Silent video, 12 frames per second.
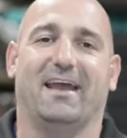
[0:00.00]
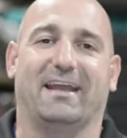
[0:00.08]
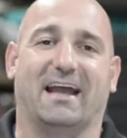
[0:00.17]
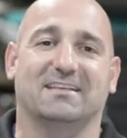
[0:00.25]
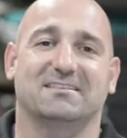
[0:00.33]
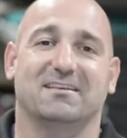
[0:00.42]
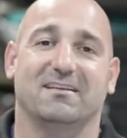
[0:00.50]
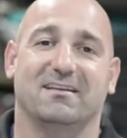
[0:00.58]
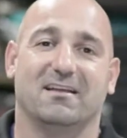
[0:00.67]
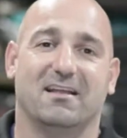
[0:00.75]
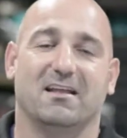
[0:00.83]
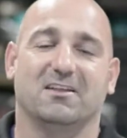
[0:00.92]
Hey guys,
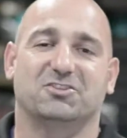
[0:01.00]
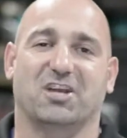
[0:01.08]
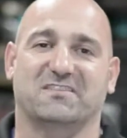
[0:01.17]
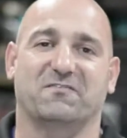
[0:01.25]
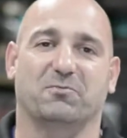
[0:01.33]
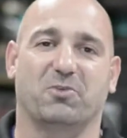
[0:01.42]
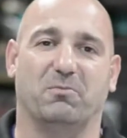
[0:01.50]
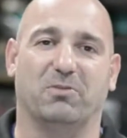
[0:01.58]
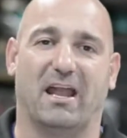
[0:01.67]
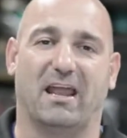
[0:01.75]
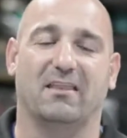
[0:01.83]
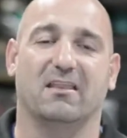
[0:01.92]
Justin from Green
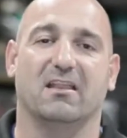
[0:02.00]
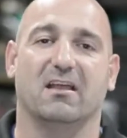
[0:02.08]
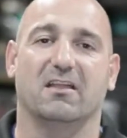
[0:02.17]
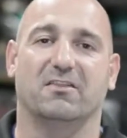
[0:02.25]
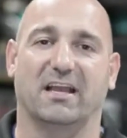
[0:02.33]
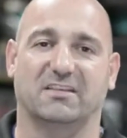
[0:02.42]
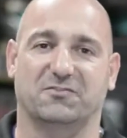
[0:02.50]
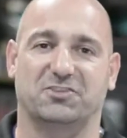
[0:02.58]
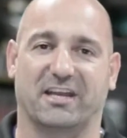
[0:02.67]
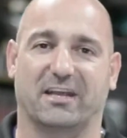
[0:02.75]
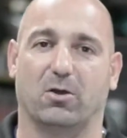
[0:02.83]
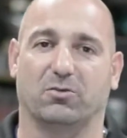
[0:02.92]
Planet. Thanks for
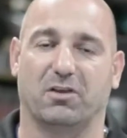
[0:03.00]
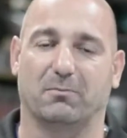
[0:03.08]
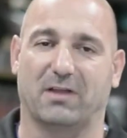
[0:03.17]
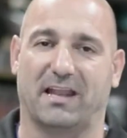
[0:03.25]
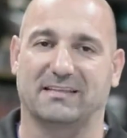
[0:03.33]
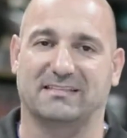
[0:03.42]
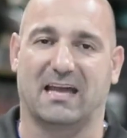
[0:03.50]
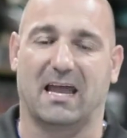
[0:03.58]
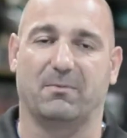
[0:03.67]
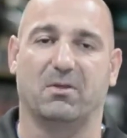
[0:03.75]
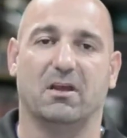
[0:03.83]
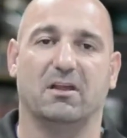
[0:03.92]
checking out Green Planet
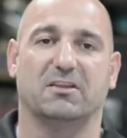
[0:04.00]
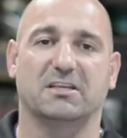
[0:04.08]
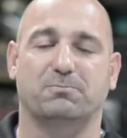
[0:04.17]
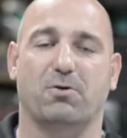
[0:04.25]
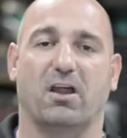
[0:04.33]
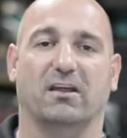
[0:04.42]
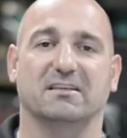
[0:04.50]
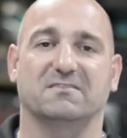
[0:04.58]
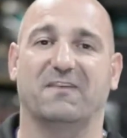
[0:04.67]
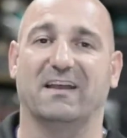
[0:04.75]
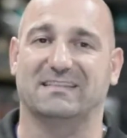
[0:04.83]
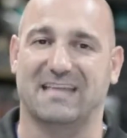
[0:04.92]
Zyme. This product is
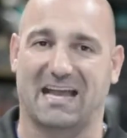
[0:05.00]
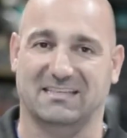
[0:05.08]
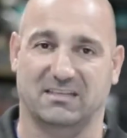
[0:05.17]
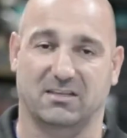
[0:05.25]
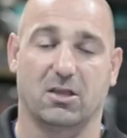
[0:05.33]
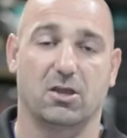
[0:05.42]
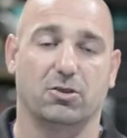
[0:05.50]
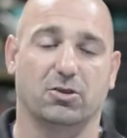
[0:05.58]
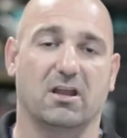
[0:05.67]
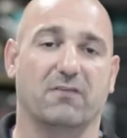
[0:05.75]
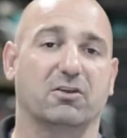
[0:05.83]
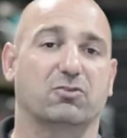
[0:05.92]
fantastic. You're
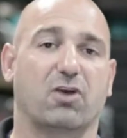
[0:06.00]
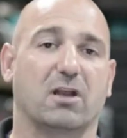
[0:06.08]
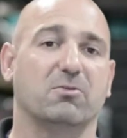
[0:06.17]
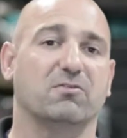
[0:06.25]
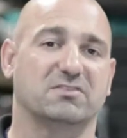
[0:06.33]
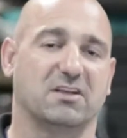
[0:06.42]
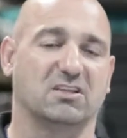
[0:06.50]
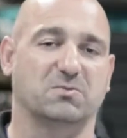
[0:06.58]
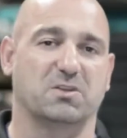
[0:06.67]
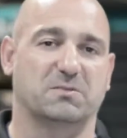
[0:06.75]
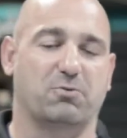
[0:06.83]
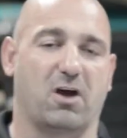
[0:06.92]
gonna have incredible results
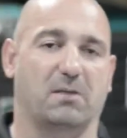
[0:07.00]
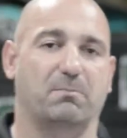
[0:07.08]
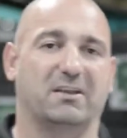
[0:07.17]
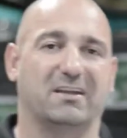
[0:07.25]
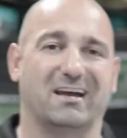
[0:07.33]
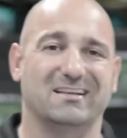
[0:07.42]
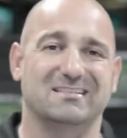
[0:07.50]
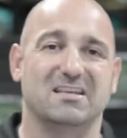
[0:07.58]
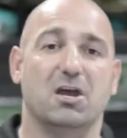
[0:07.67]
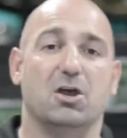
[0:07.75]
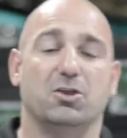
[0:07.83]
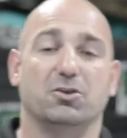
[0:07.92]
with this product because
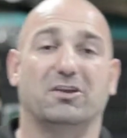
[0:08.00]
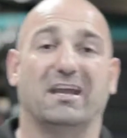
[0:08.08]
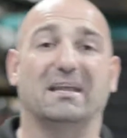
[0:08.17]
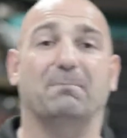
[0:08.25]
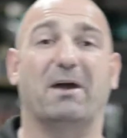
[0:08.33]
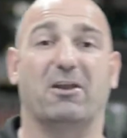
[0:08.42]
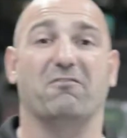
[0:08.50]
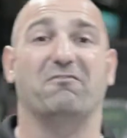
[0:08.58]
you're getting better